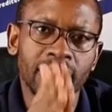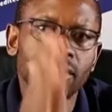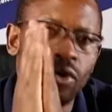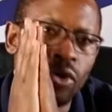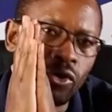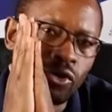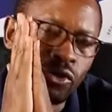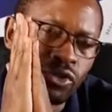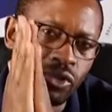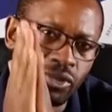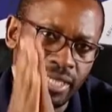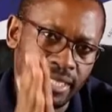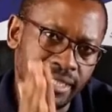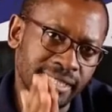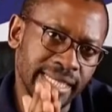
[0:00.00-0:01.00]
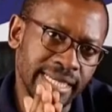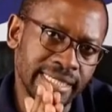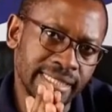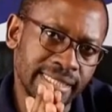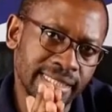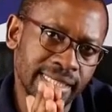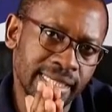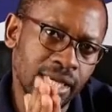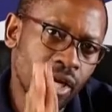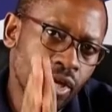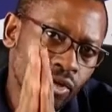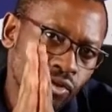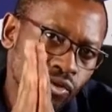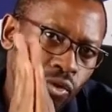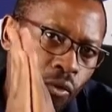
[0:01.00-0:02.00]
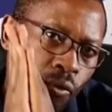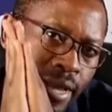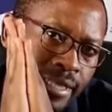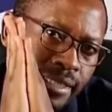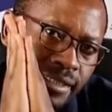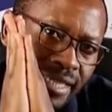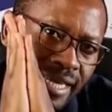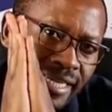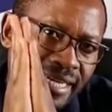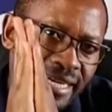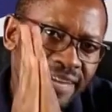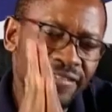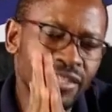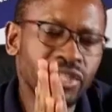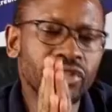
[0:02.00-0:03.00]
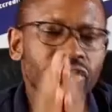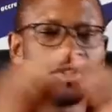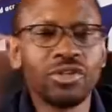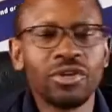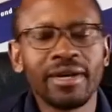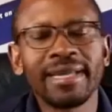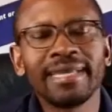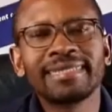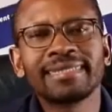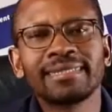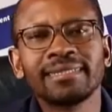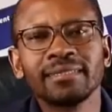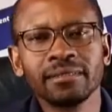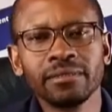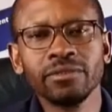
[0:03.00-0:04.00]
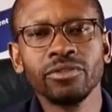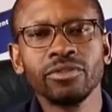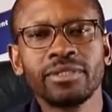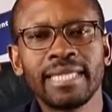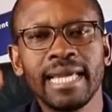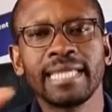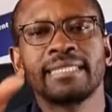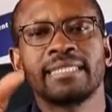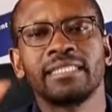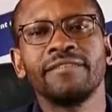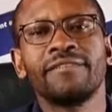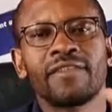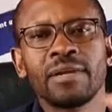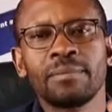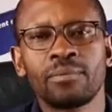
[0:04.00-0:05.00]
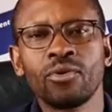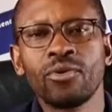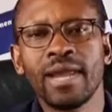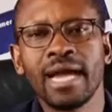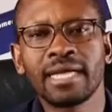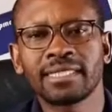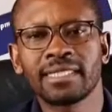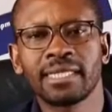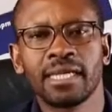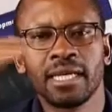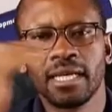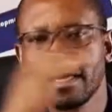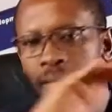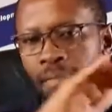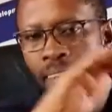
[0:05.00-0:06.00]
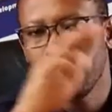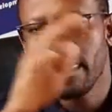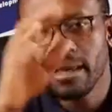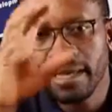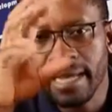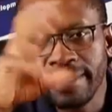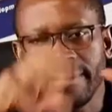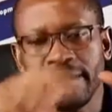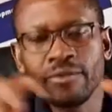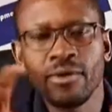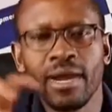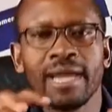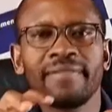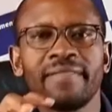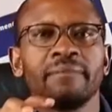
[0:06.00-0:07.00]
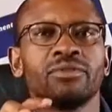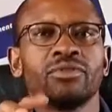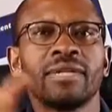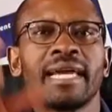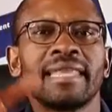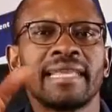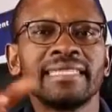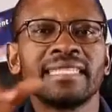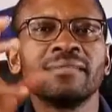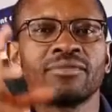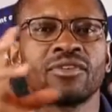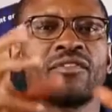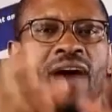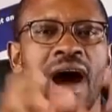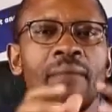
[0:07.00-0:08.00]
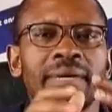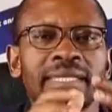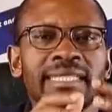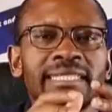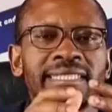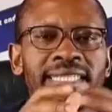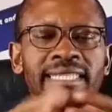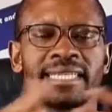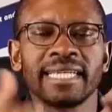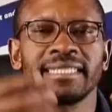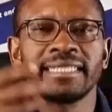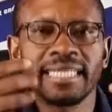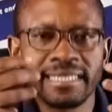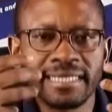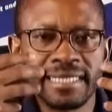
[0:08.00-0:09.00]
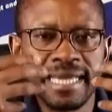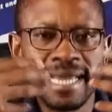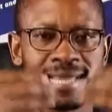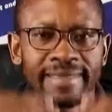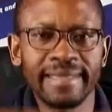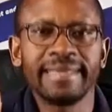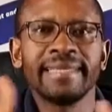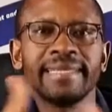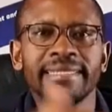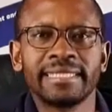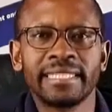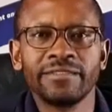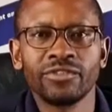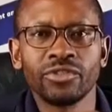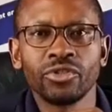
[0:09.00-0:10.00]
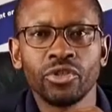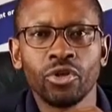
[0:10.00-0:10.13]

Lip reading: or your total sales. So when you say revenue, you take different products and then you add them together in terms of how much they generated, and then it gives you